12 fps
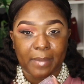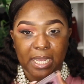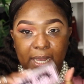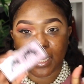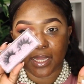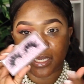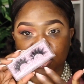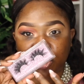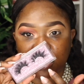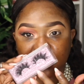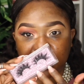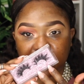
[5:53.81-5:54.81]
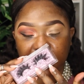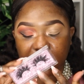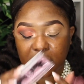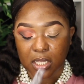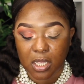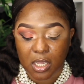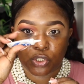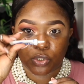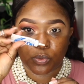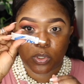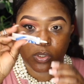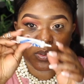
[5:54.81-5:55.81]
My eyelashes,
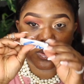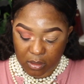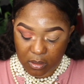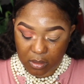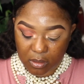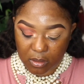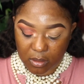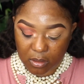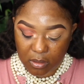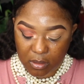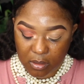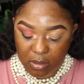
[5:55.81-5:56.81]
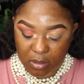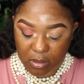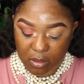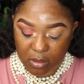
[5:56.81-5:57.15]
dual lash glue.